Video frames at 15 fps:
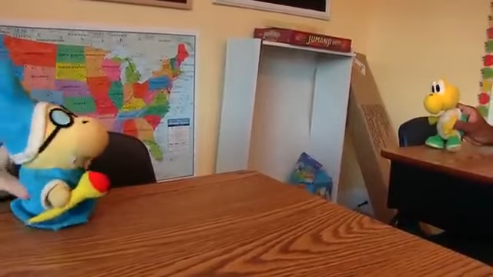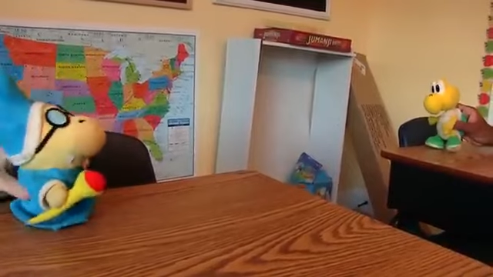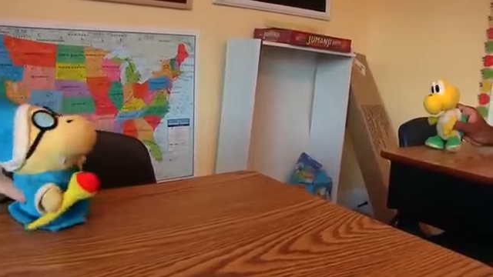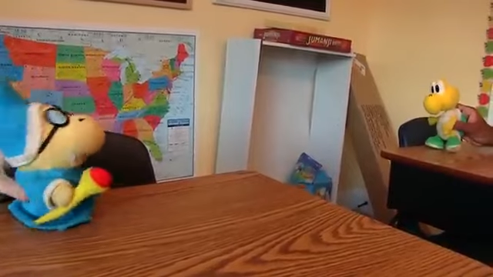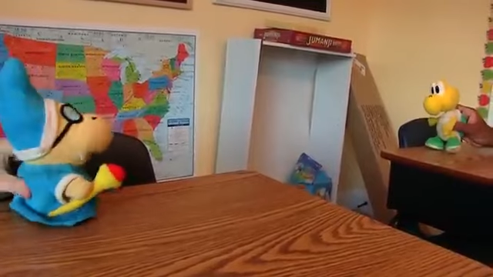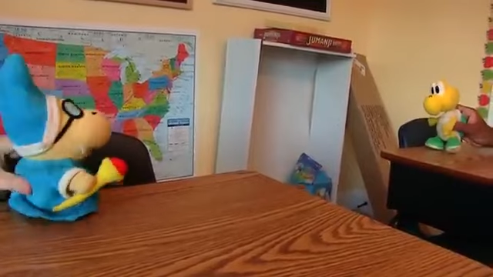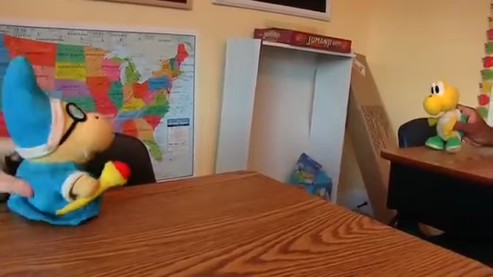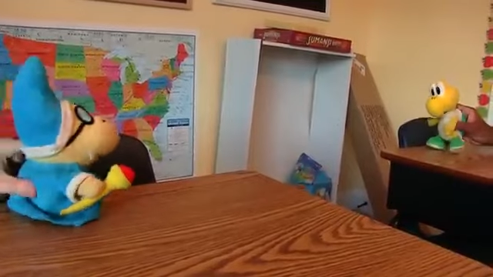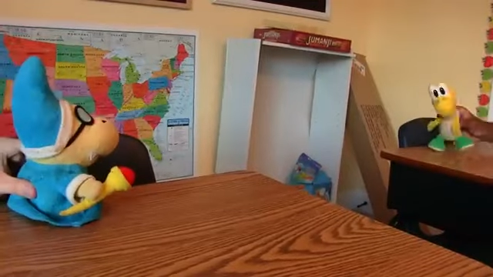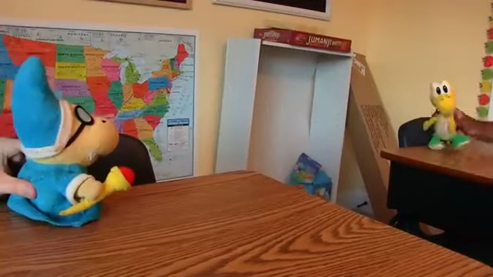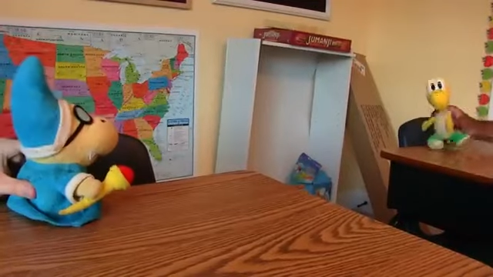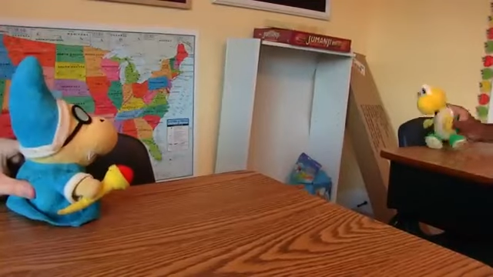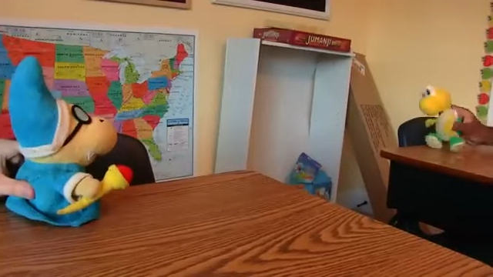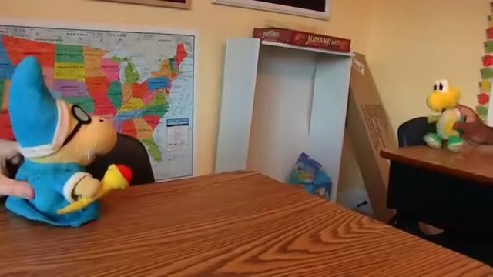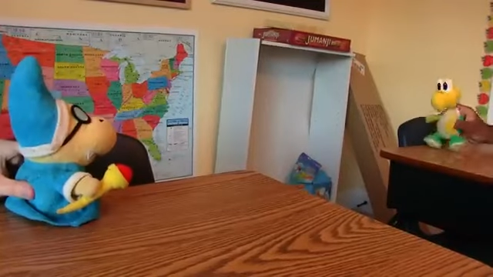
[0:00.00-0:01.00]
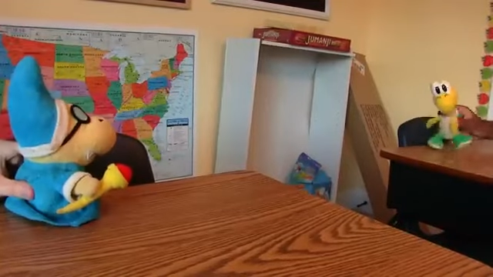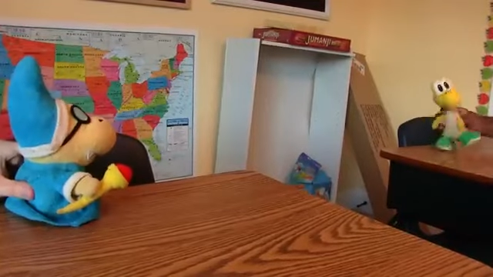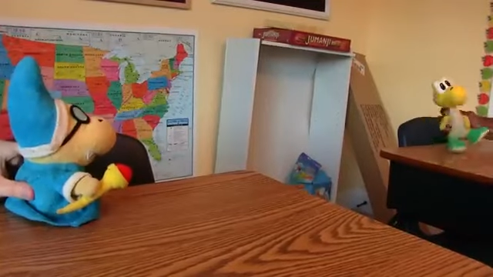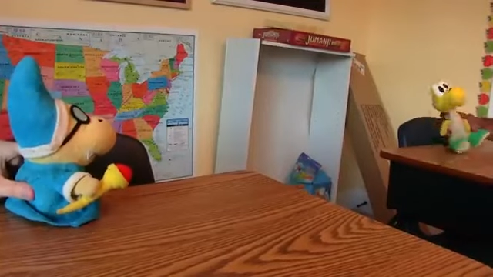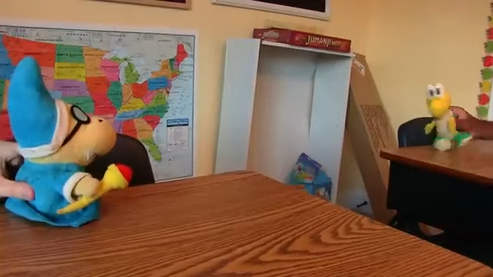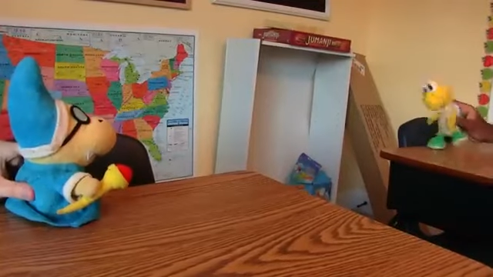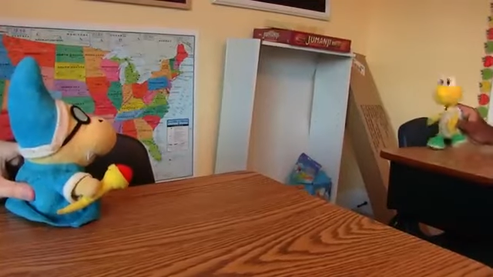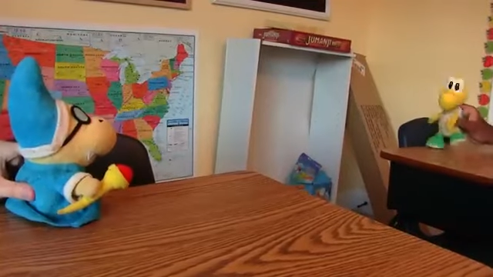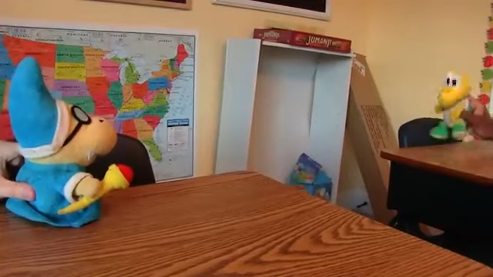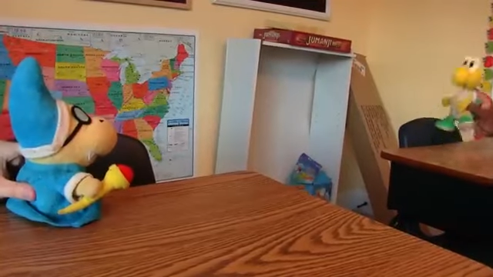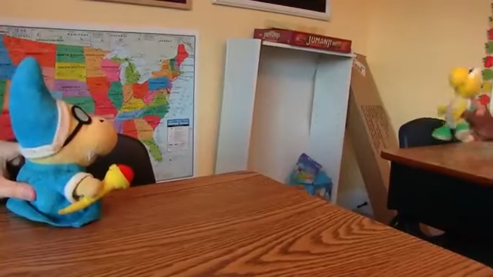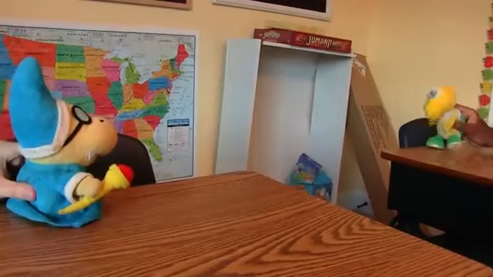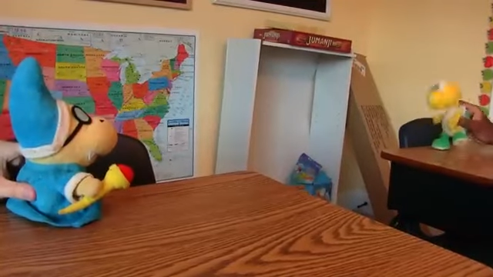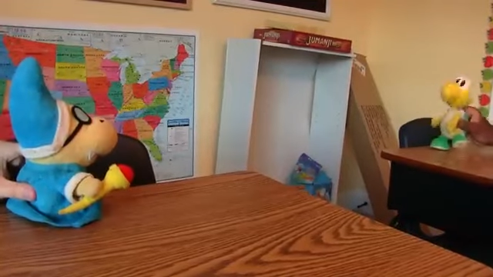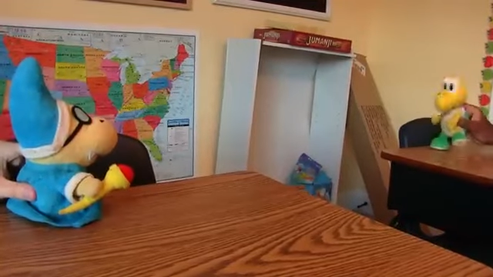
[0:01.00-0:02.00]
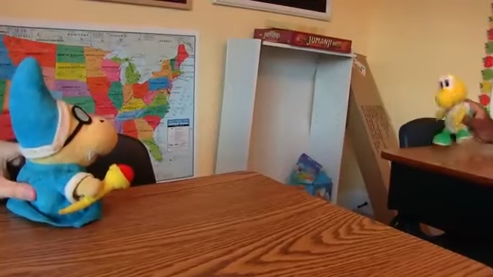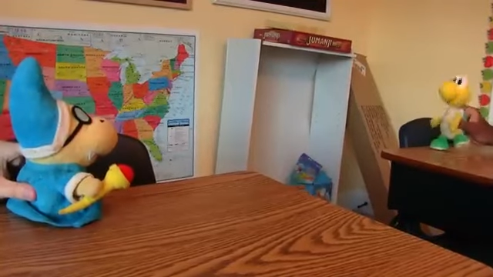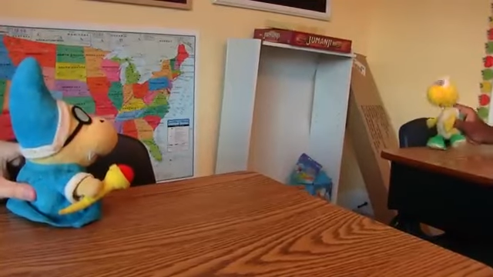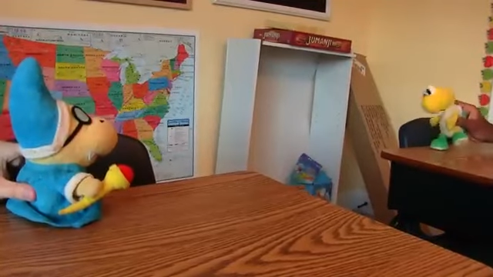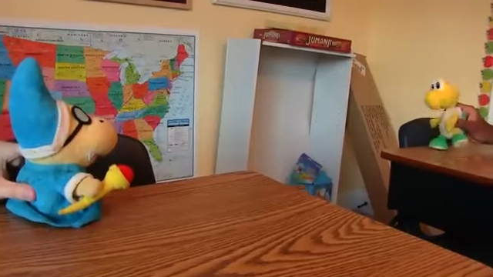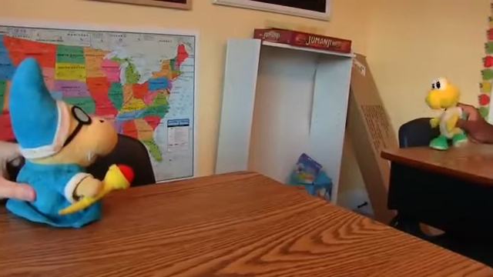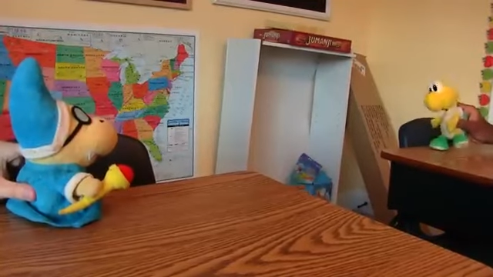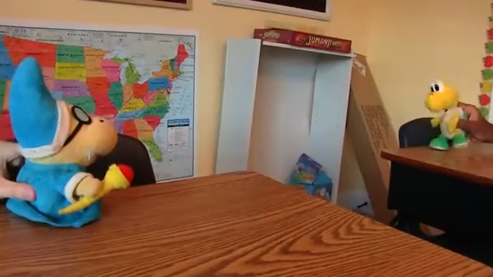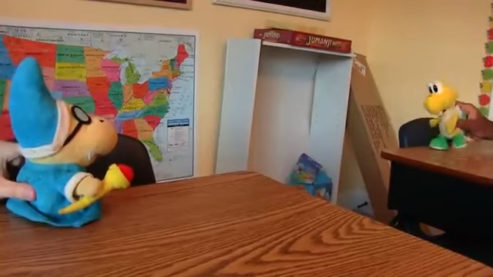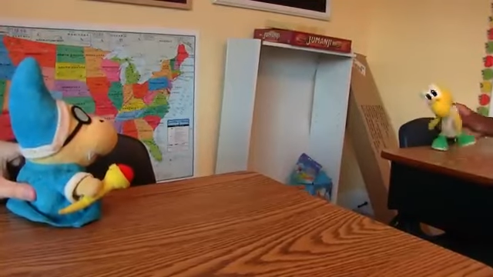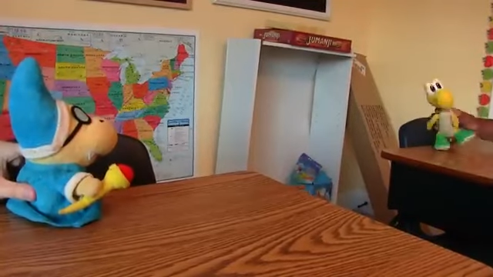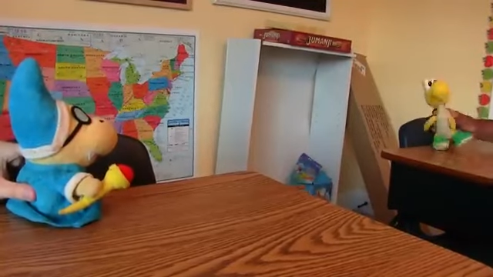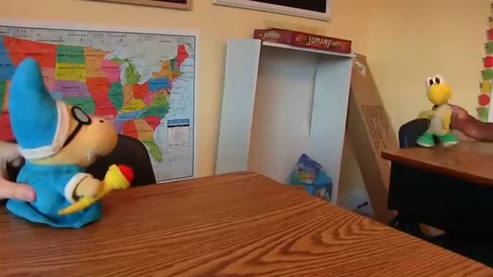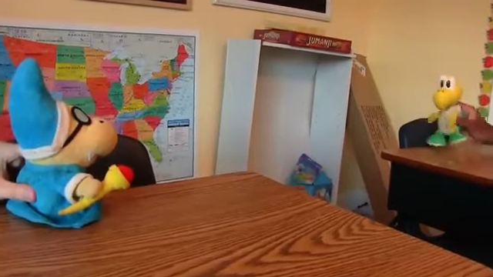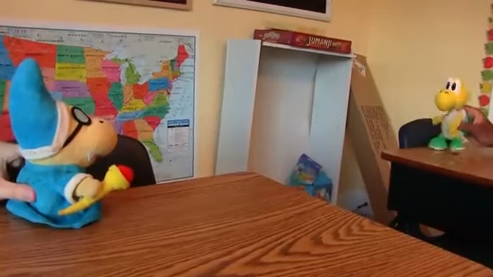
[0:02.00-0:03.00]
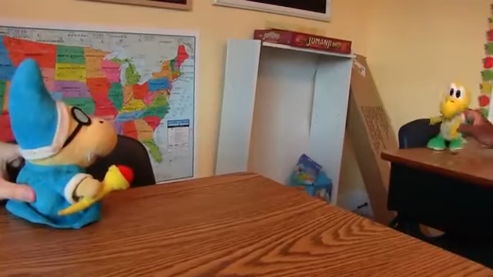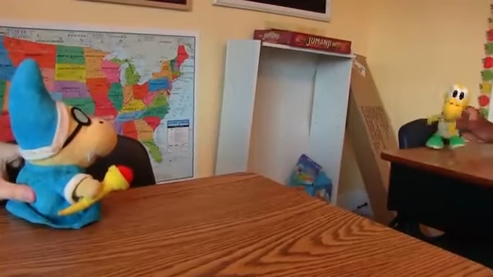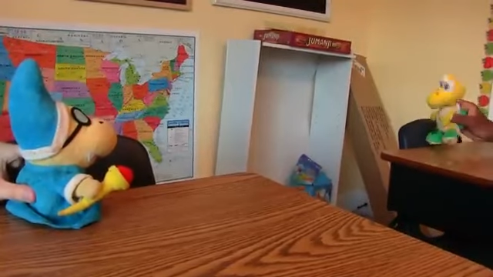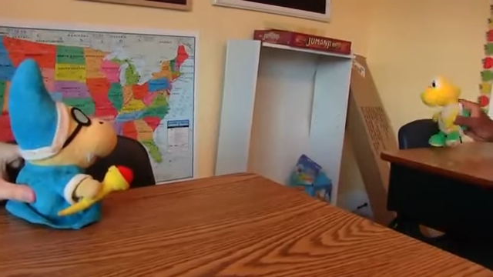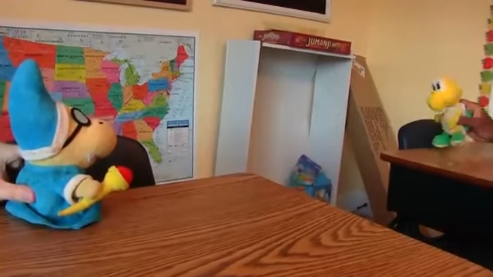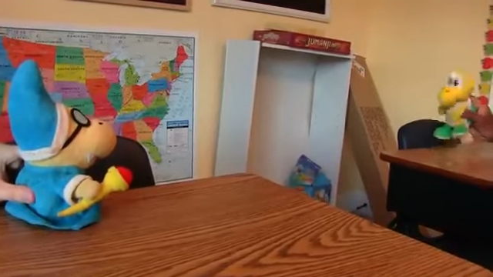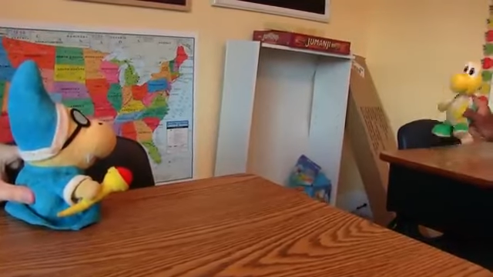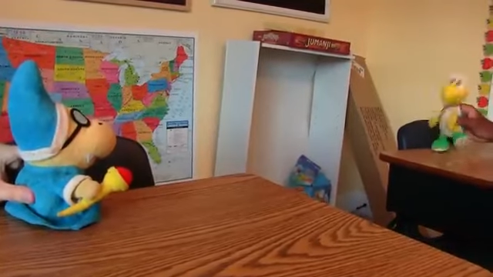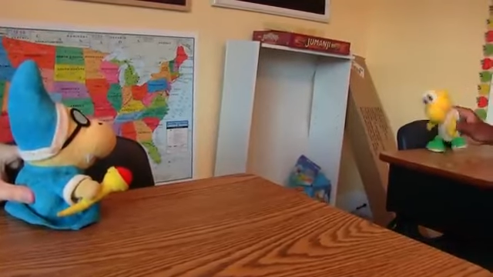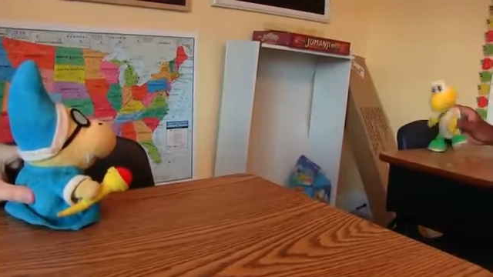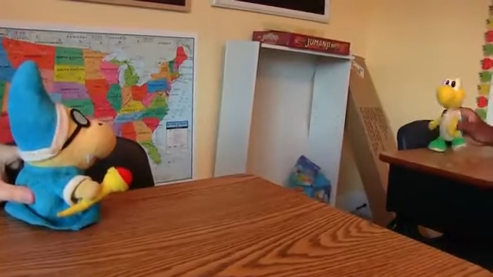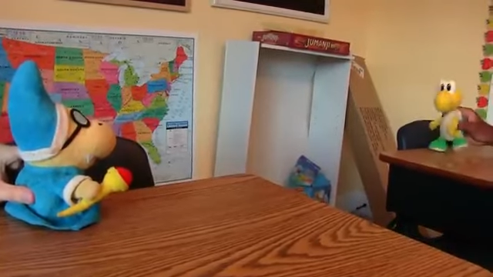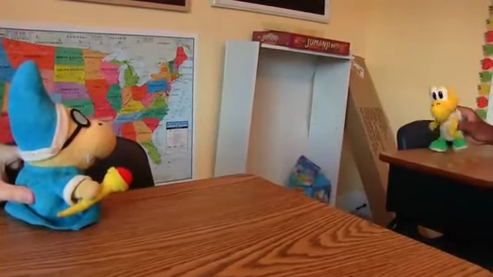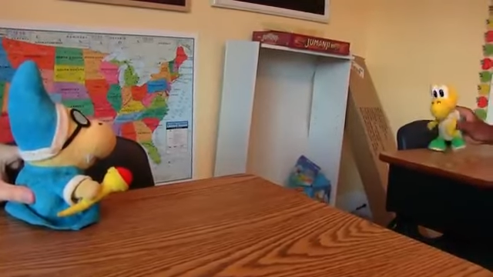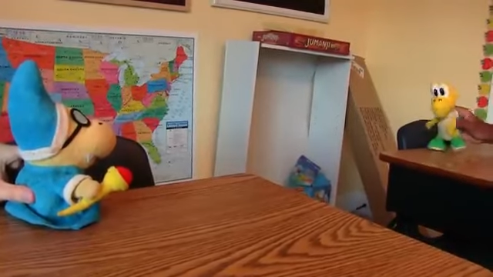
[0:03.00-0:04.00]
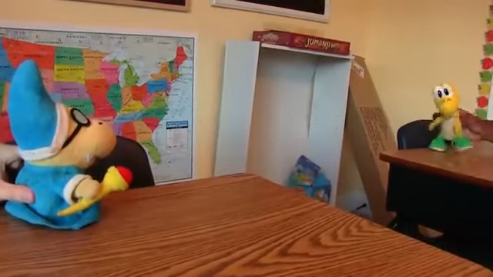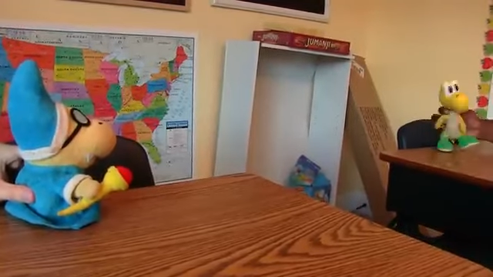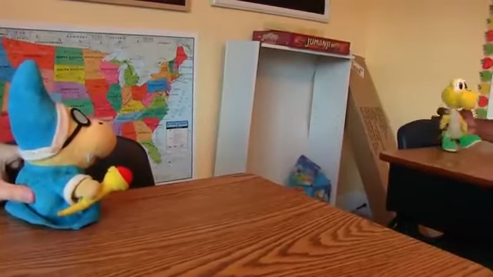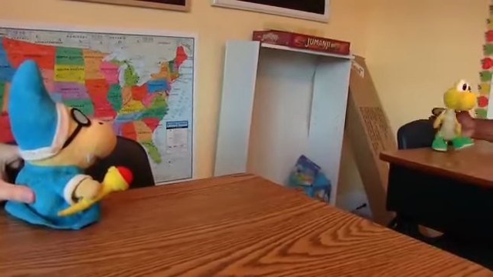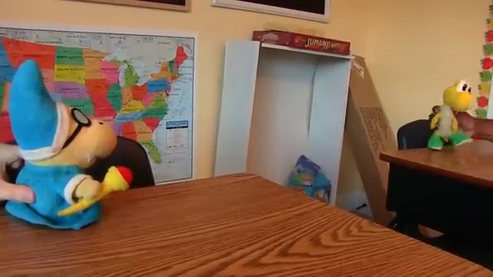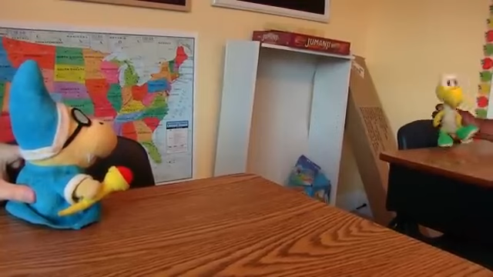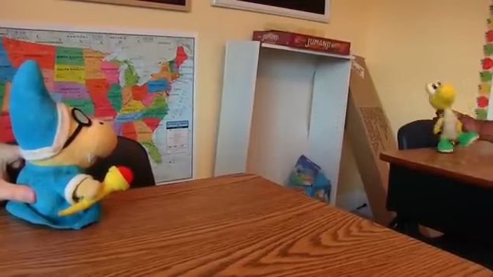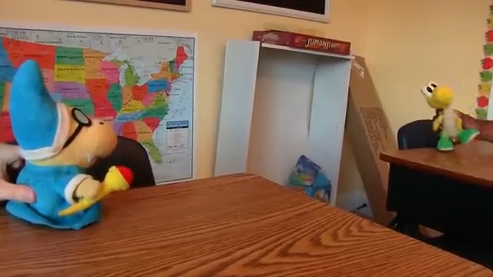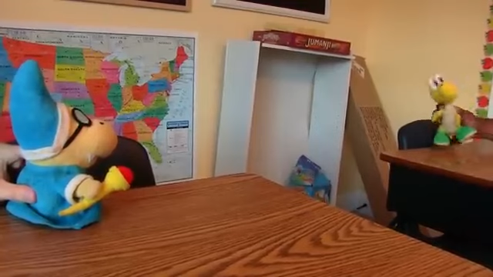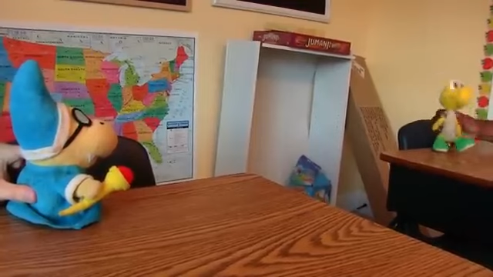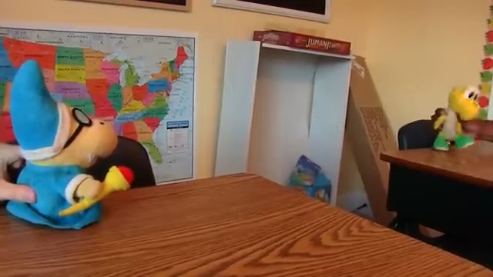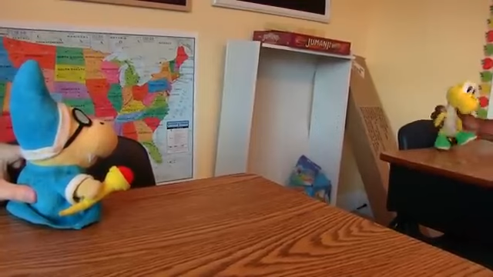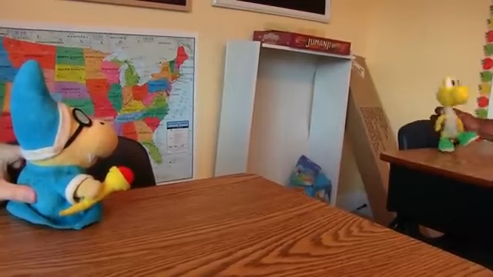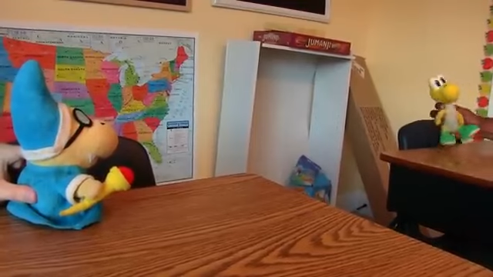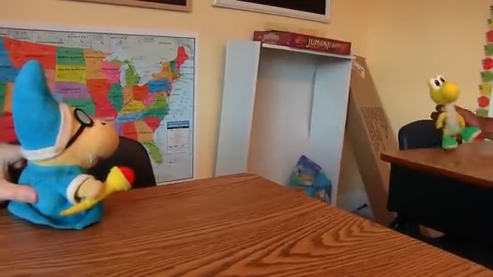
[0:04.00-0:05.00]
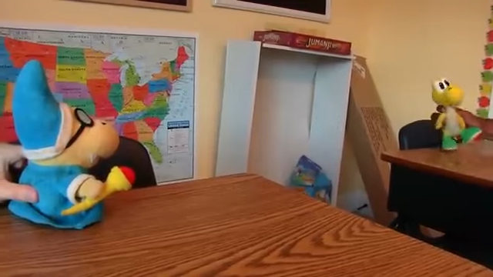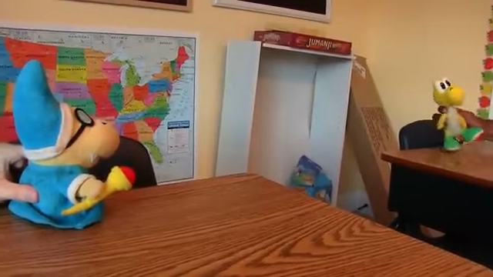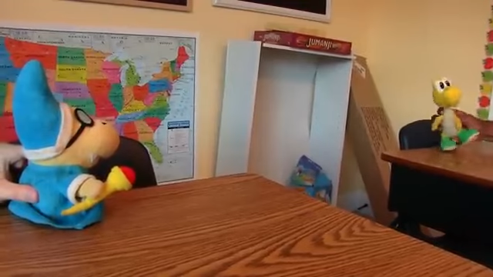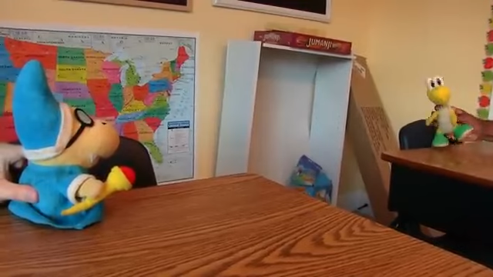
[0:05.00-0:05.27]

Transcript: (no speaker visible)